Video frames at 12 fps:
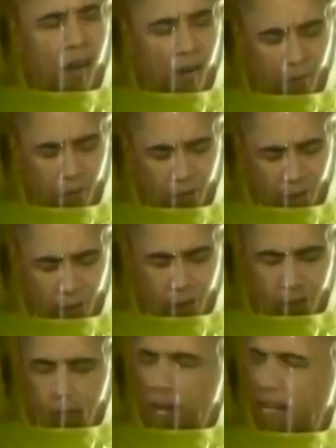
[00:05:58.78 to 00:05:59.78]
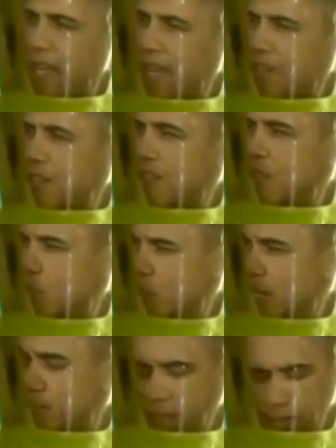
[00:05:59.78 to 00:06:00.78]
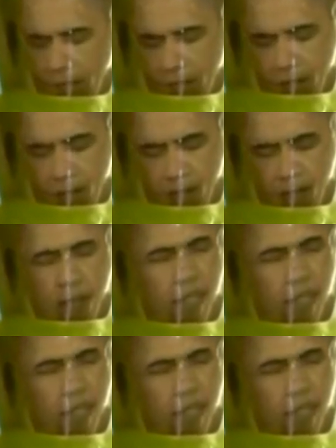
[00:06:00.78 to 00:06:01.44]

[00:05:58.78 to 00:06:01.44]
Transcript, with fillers: harmful levels of radiation to reach the west